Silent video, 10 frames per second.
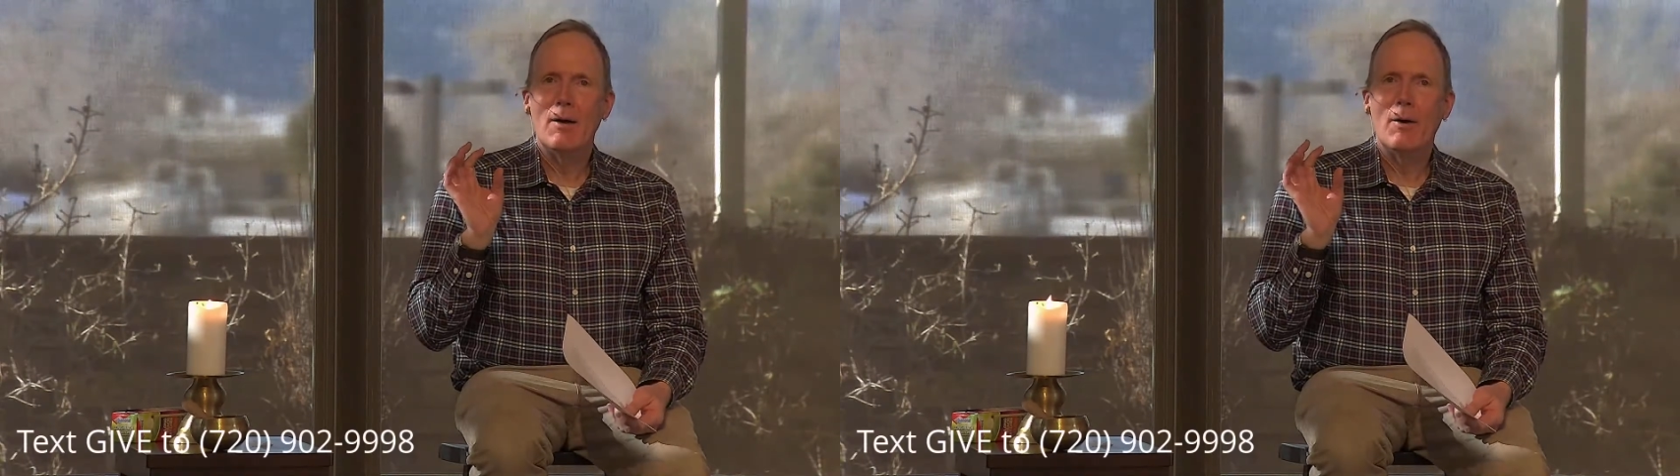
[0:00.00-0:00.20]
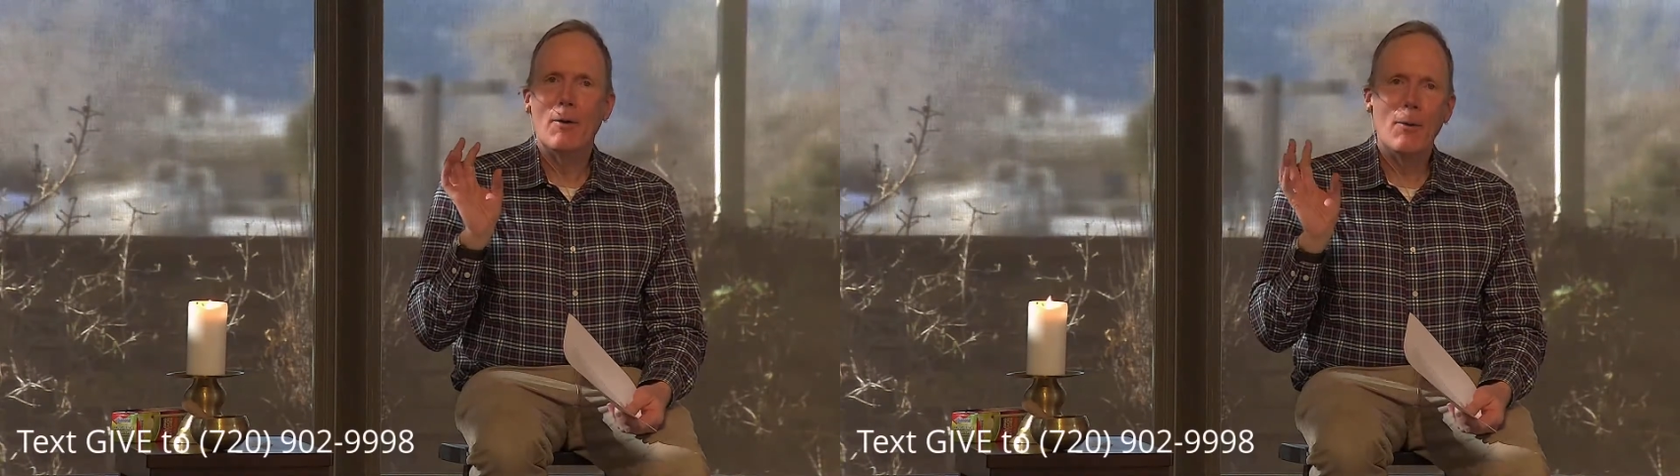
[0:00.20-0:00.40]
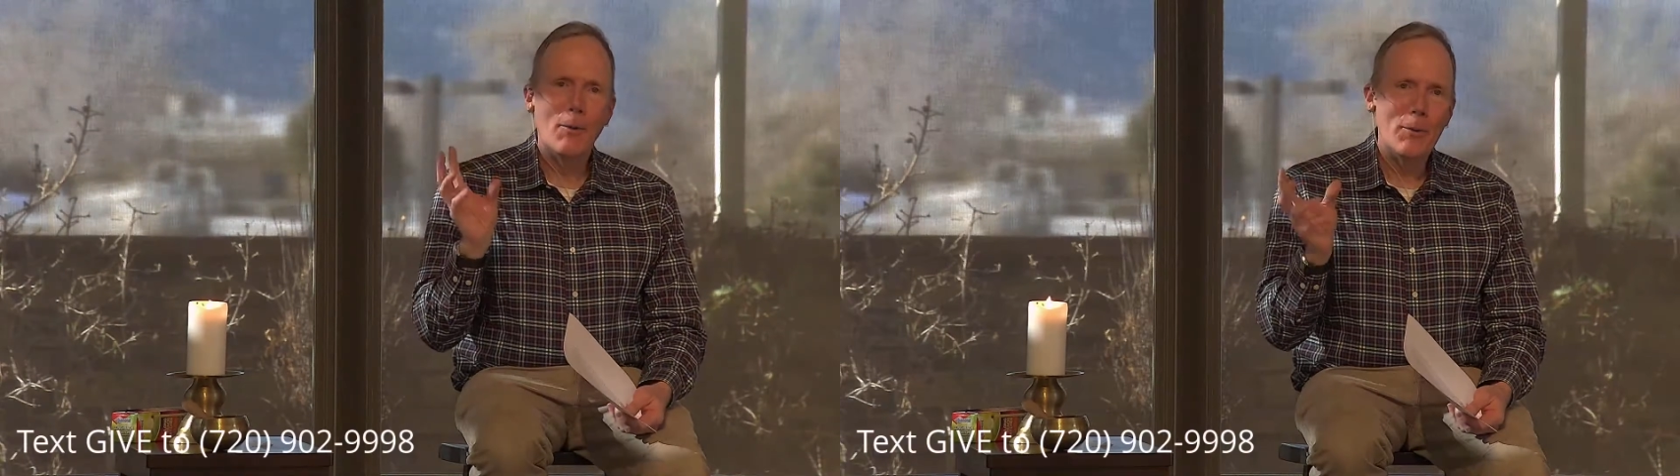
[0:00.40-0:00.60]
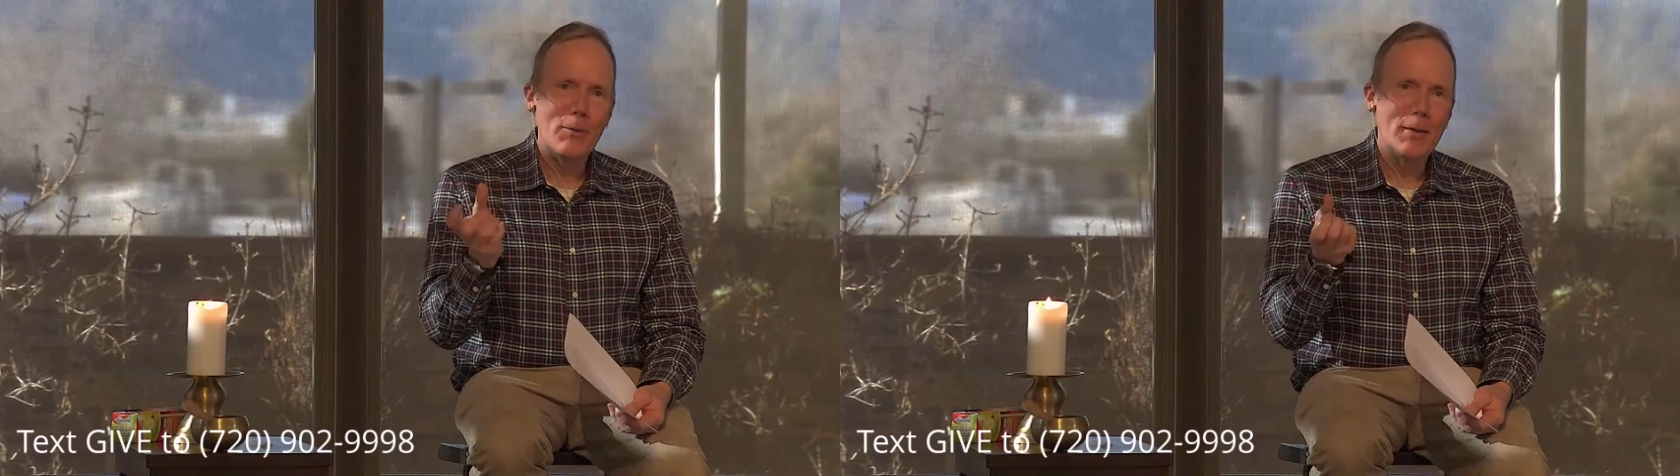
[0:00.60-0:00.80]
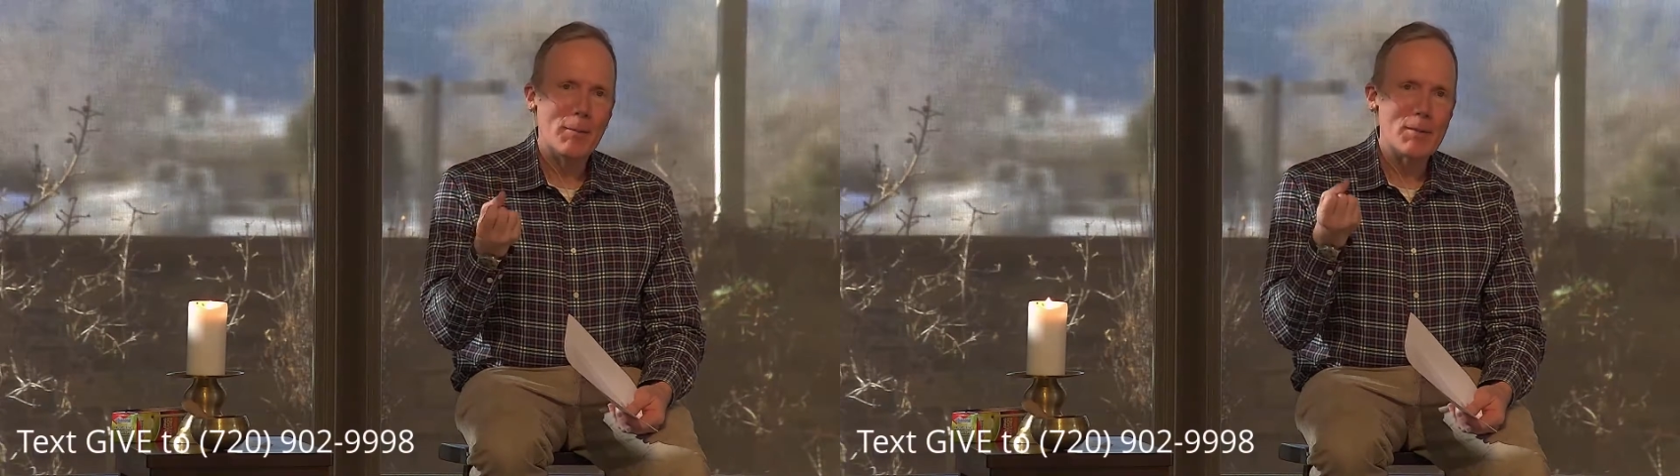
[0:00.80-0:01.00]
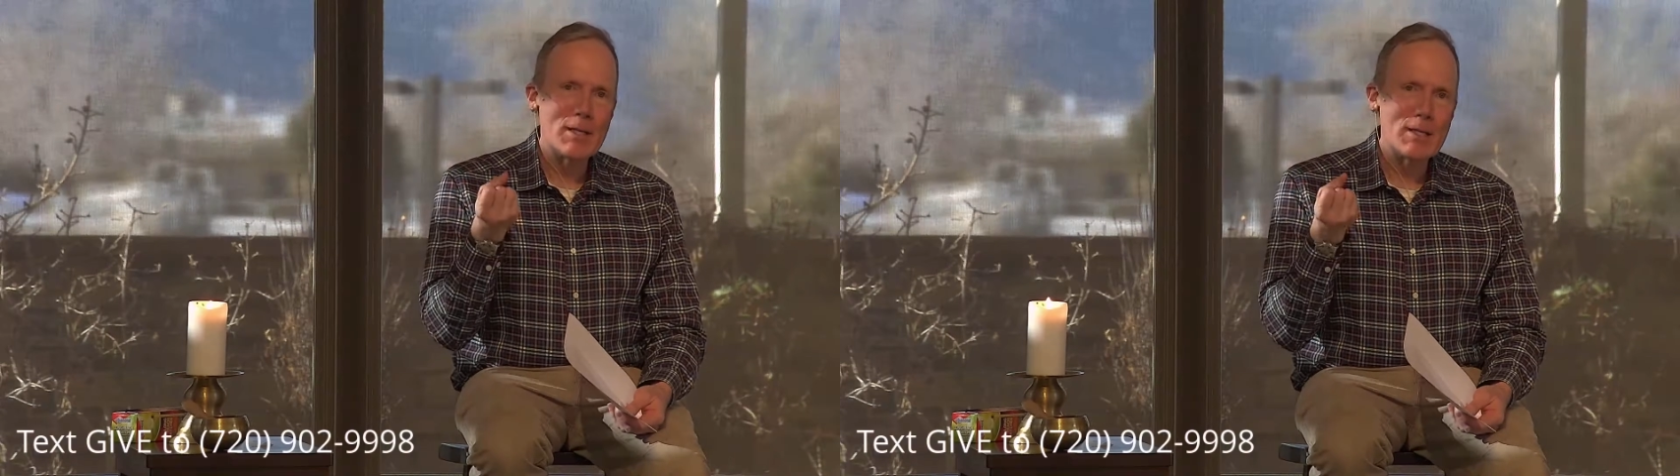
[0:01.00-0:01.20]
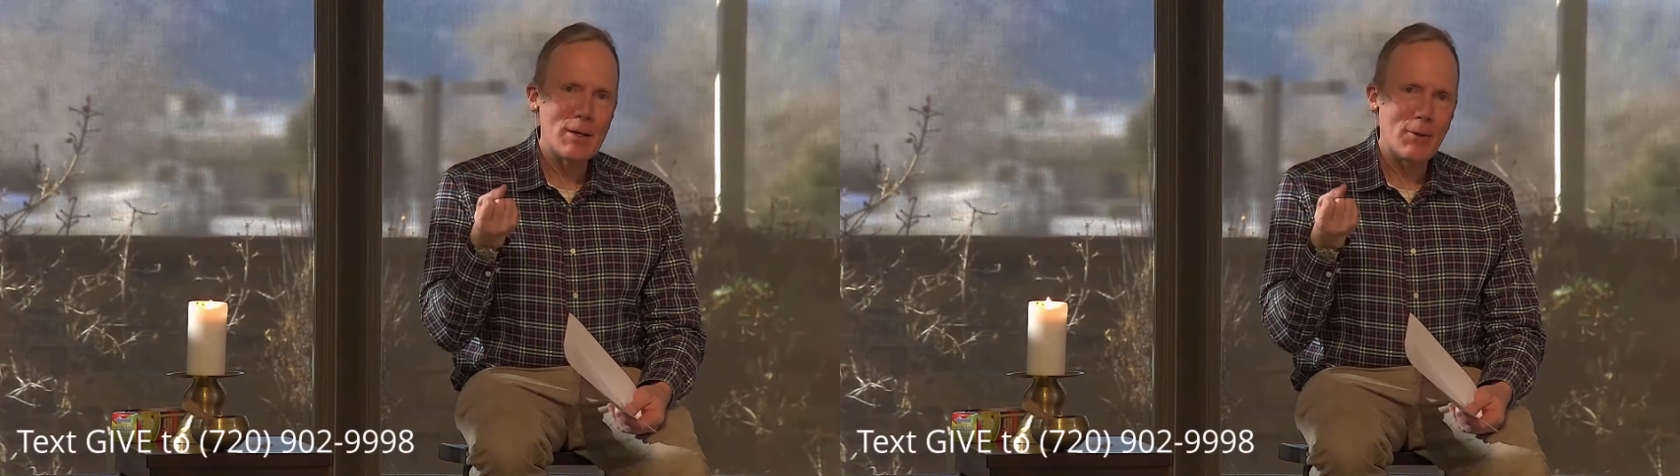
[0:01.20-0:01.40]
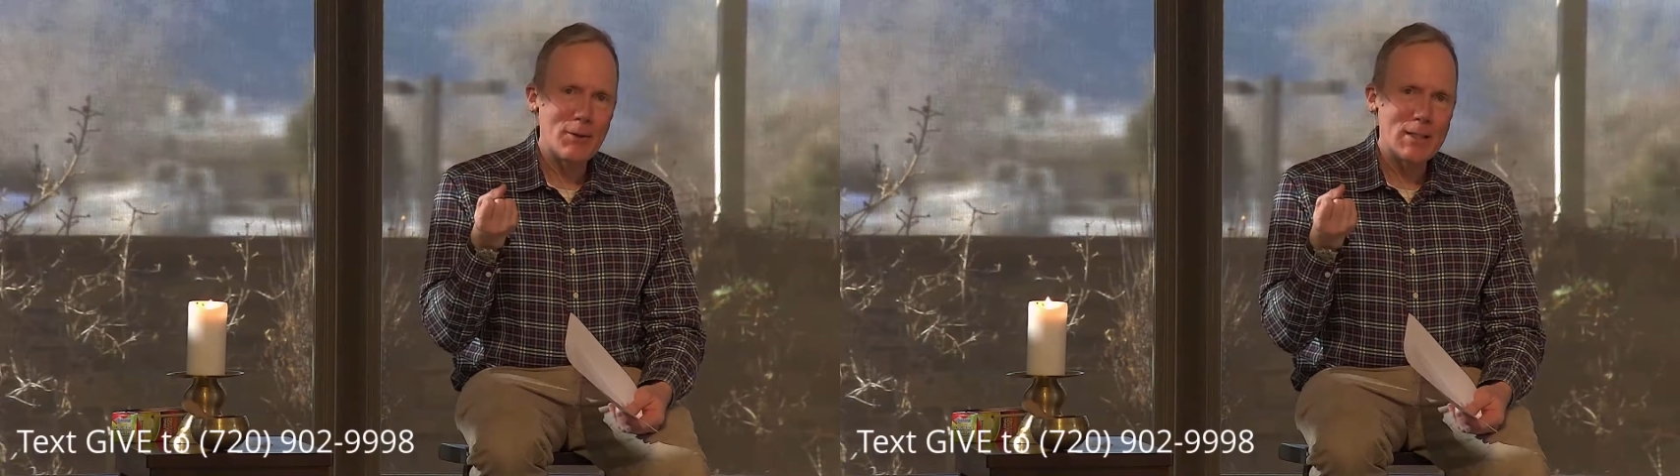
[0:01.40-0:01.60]
hold them
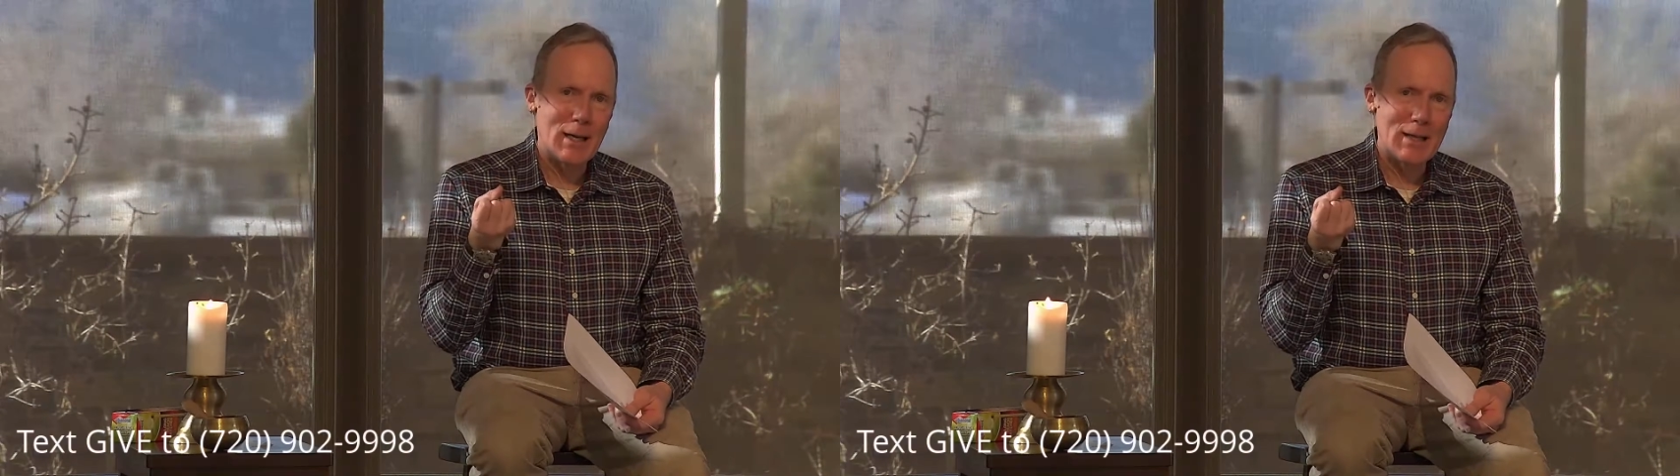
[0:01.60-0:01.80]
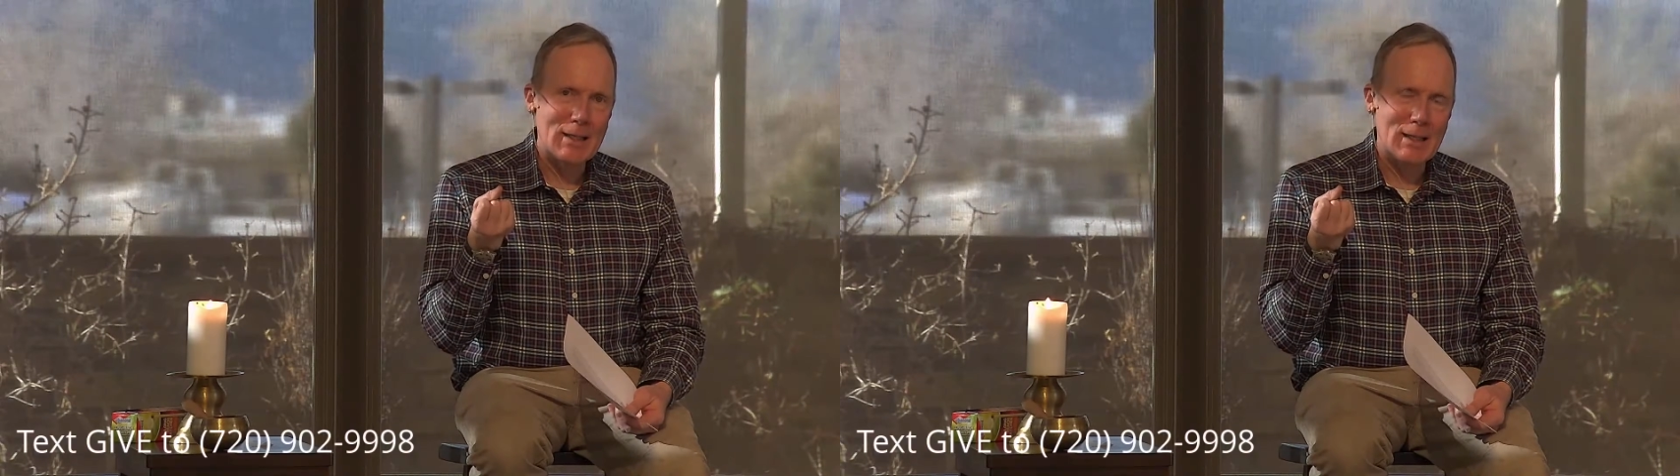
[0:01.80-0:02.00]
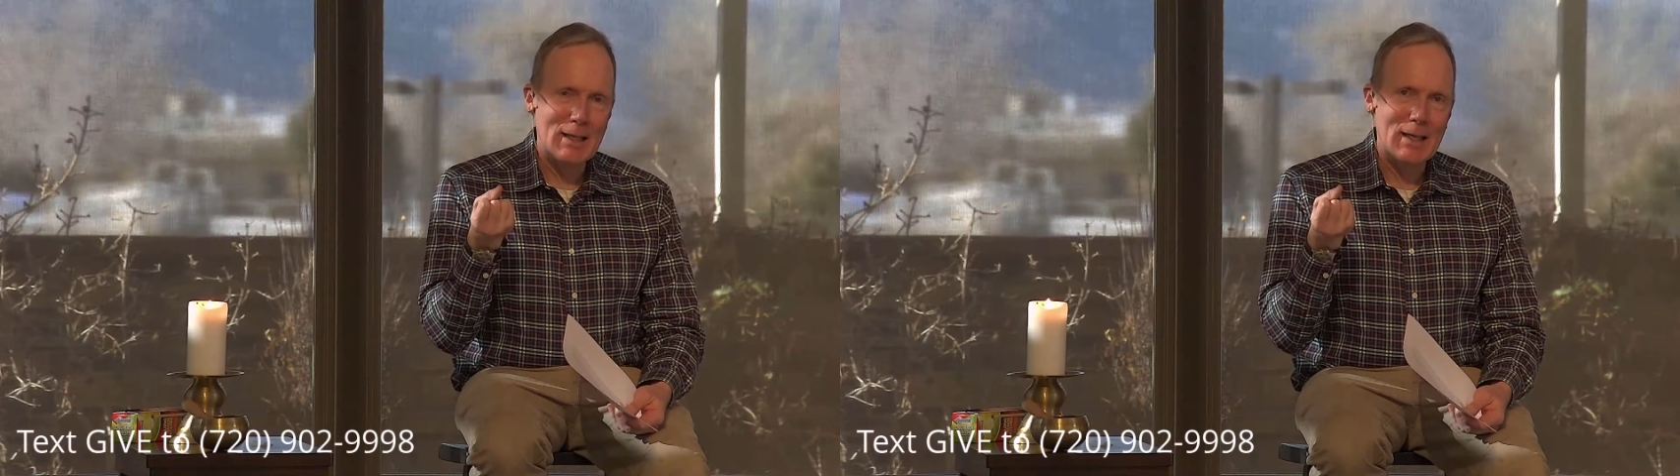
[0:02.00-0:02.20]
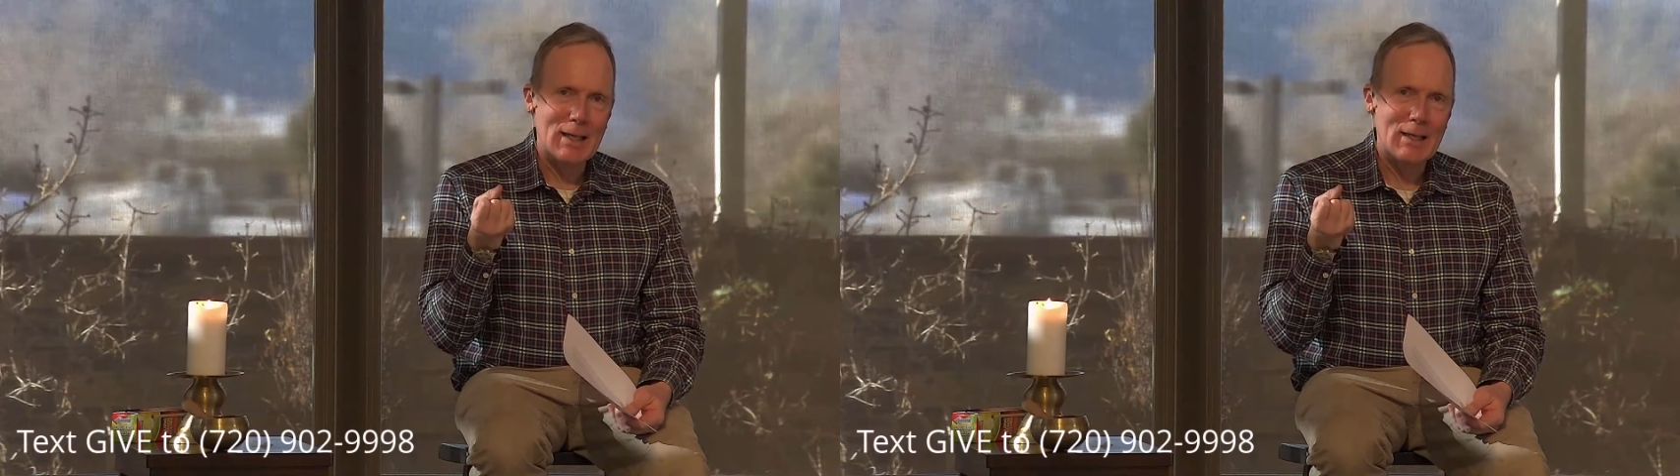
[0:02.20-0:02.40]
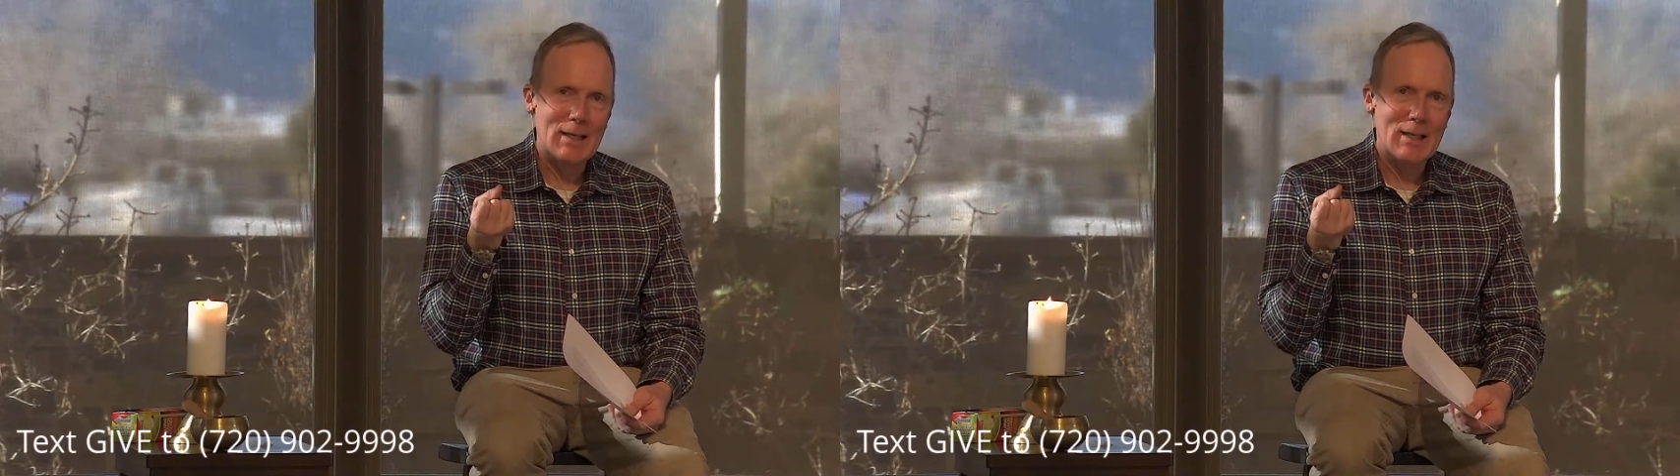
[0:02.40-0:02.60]
so tightly